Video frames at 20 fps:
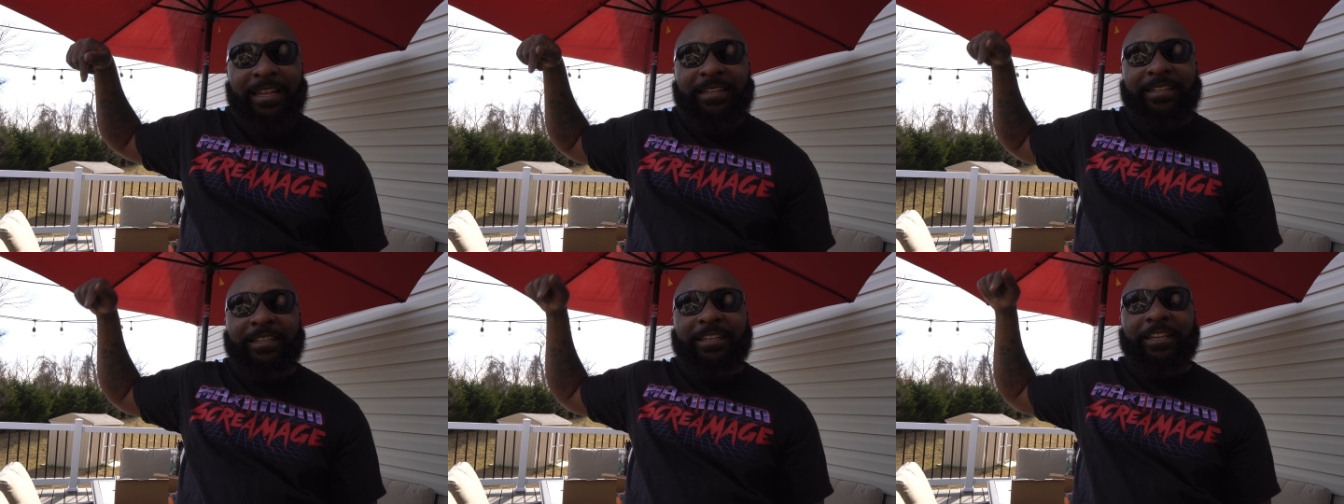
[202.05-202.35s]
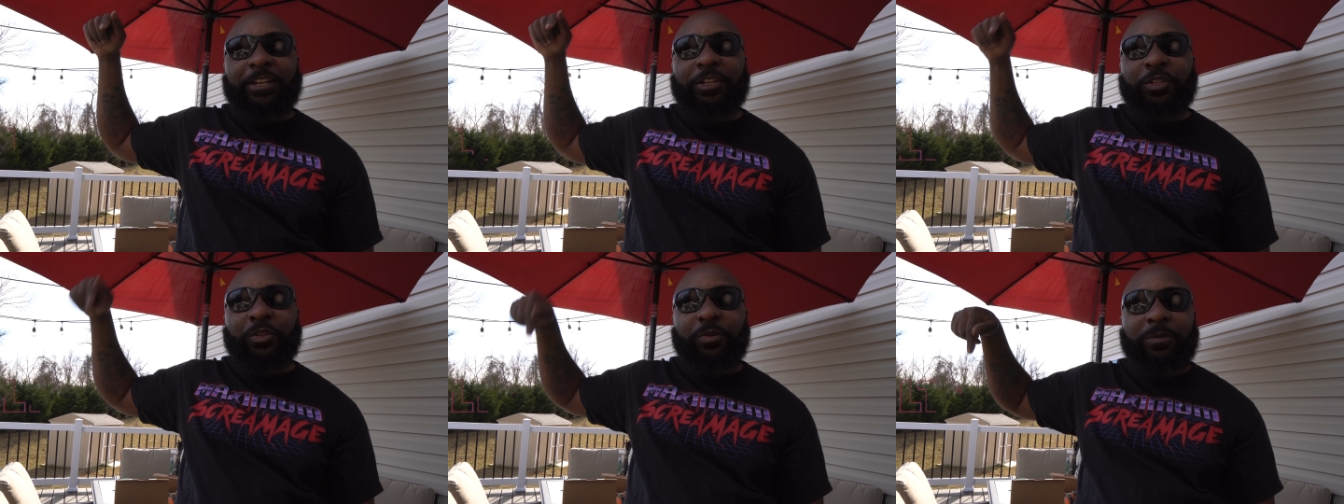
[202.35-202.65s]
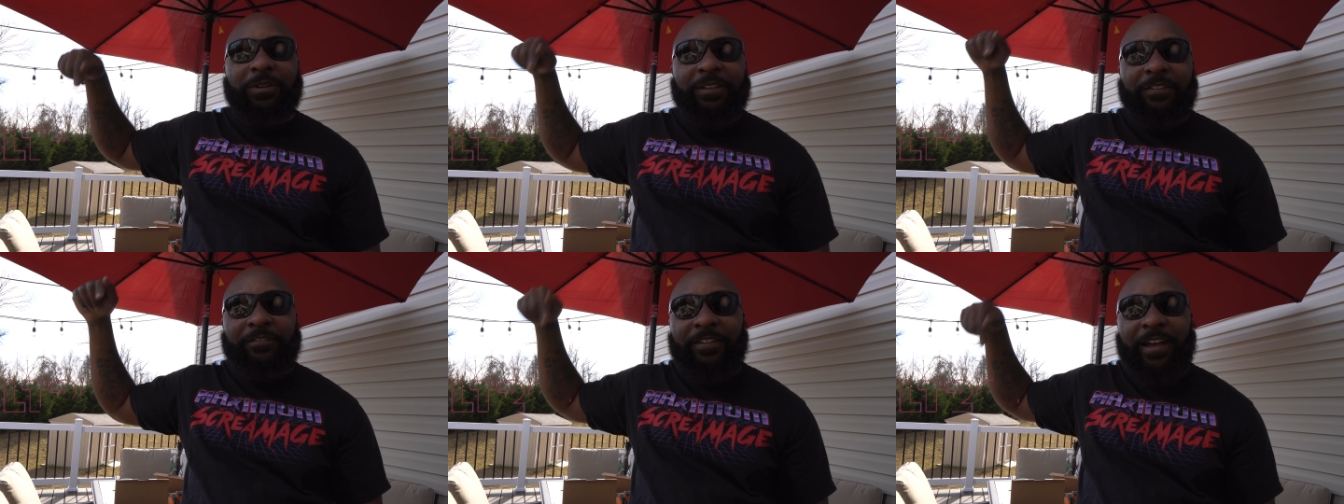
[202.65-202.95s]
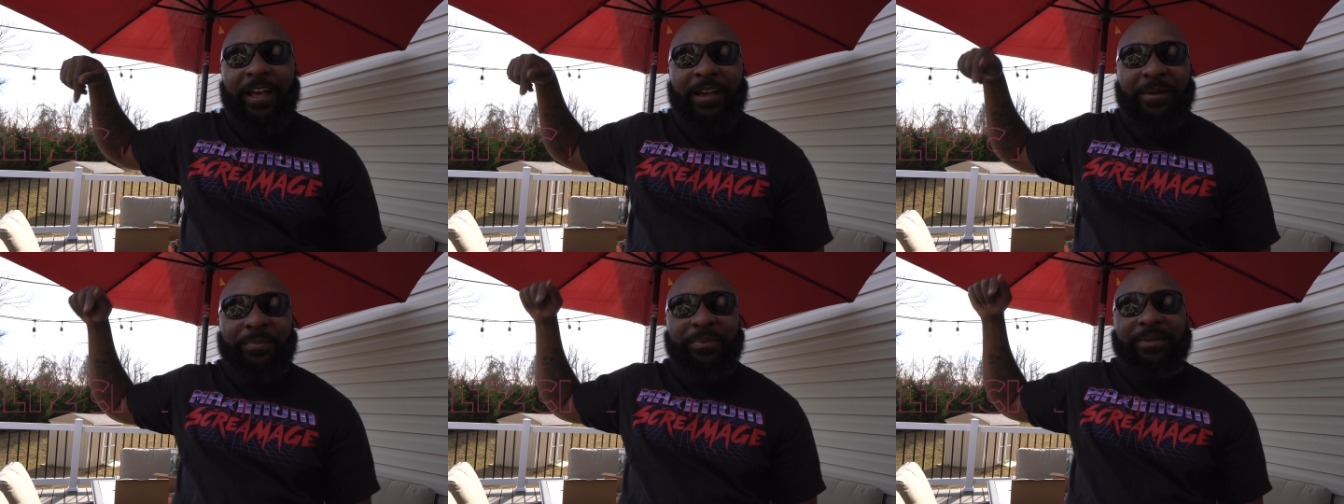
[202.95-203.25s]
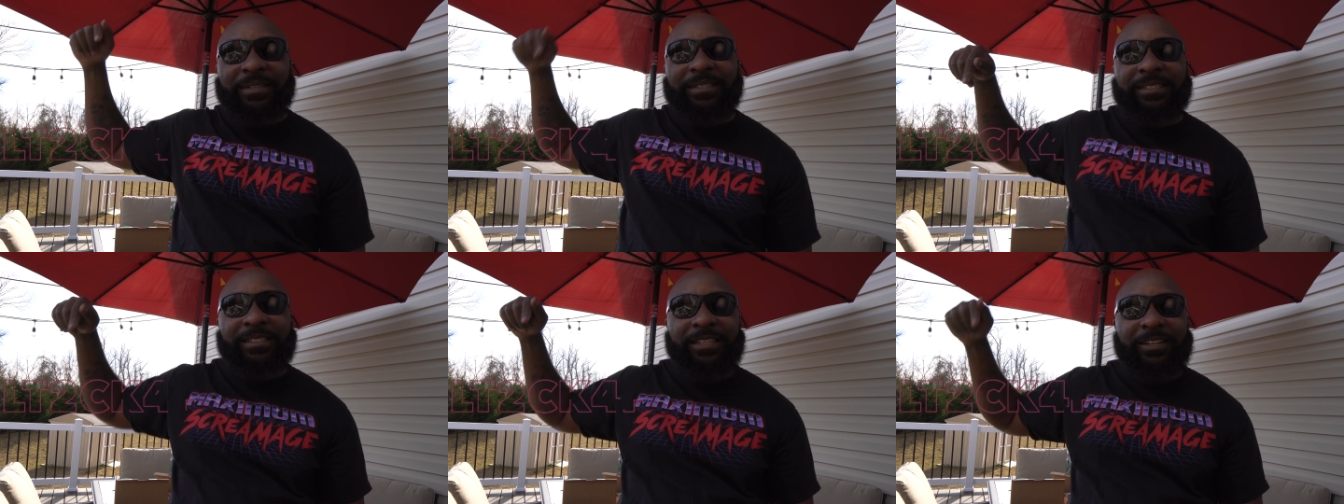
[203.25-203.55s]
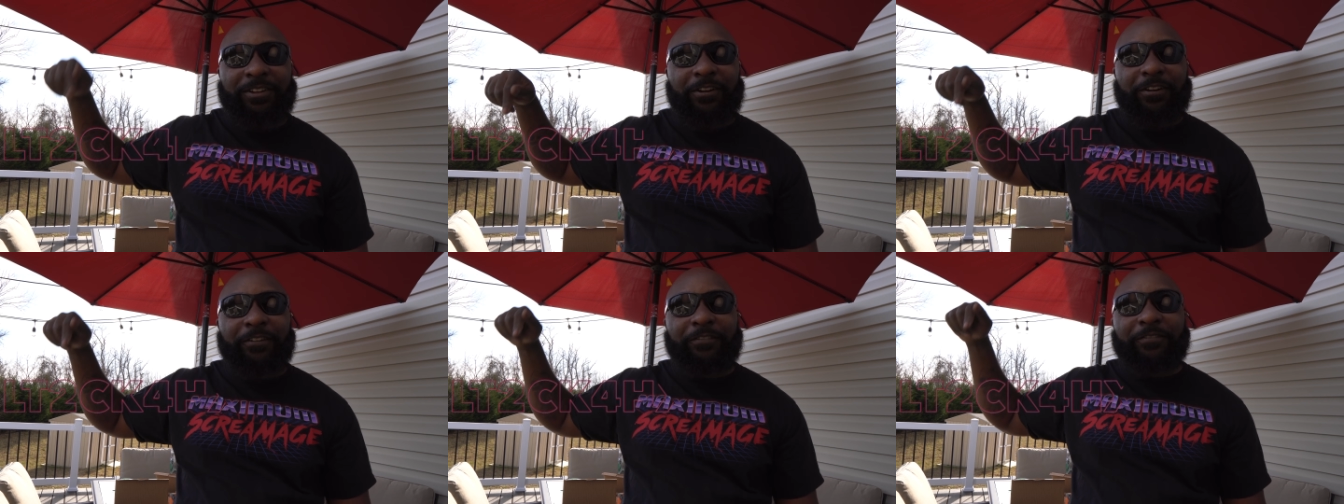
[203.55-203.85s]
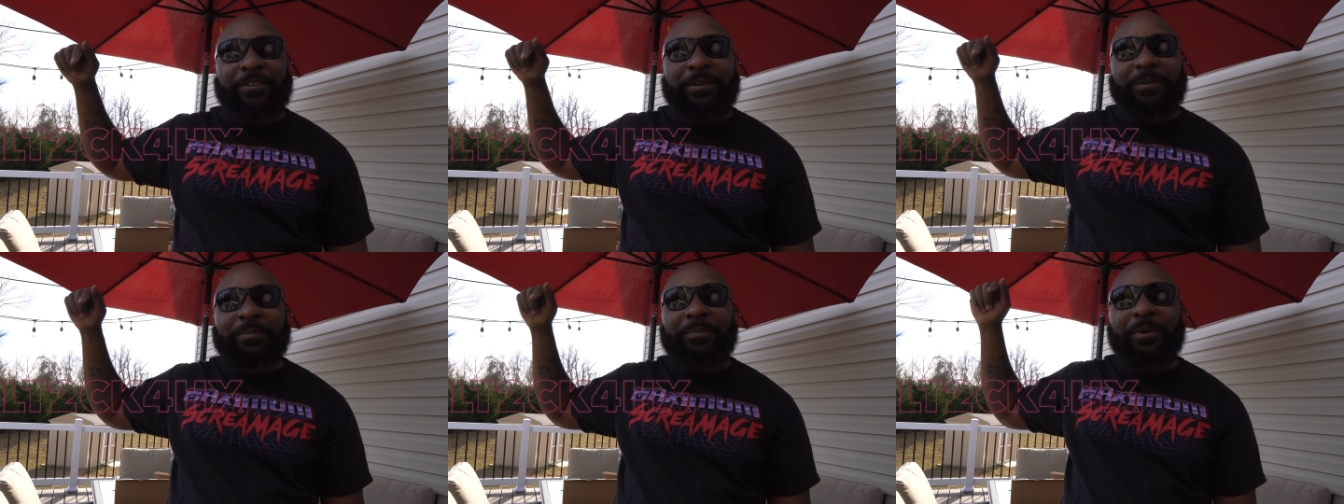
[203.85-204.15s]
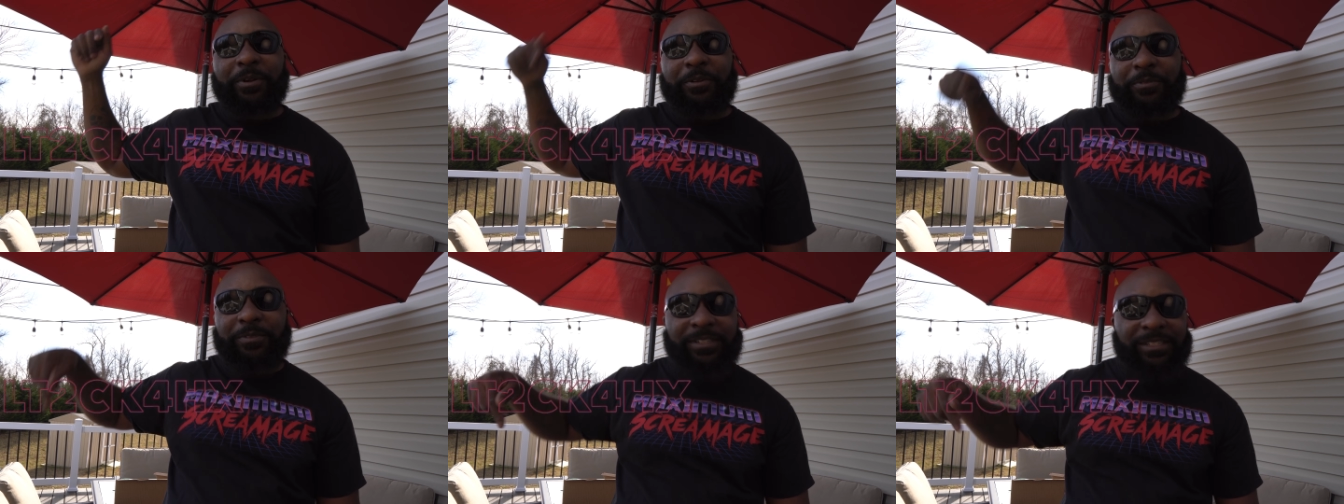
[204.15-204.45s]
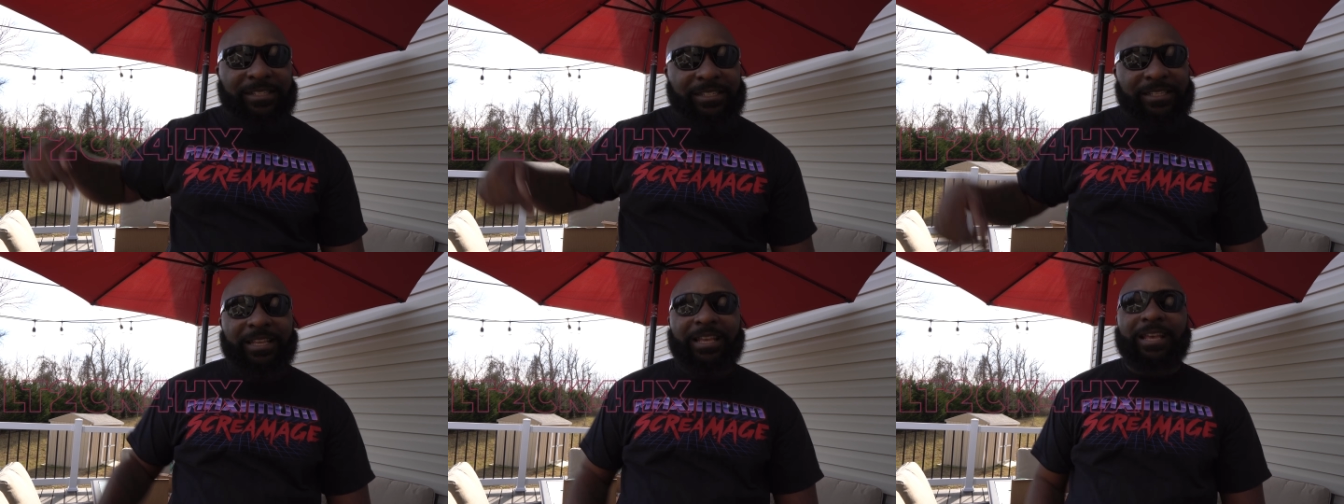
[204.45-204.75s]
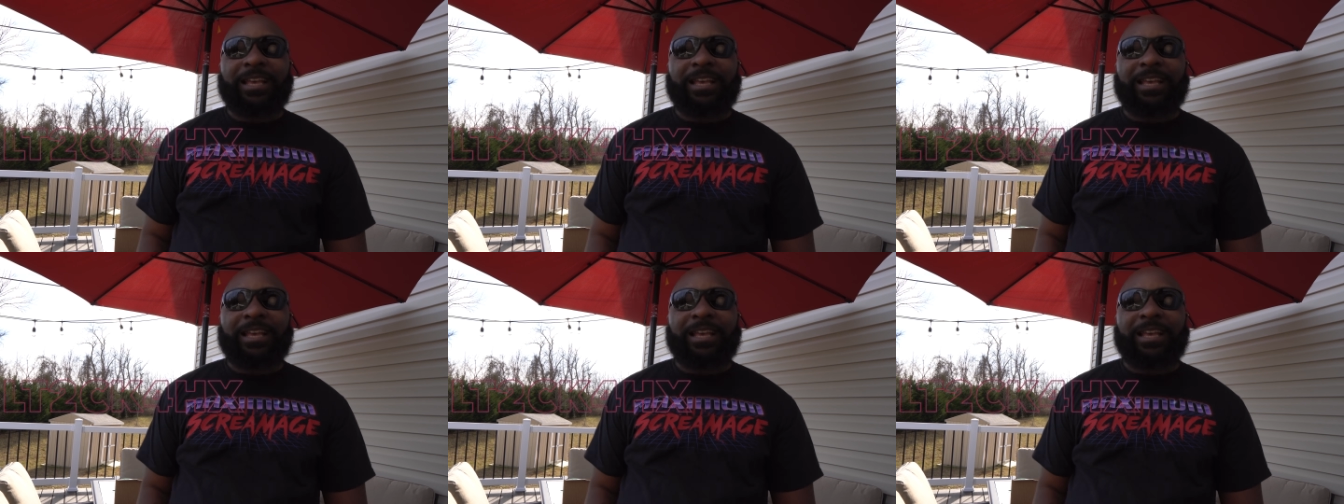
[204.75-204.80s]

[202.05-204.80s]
to get 25% off your purchase.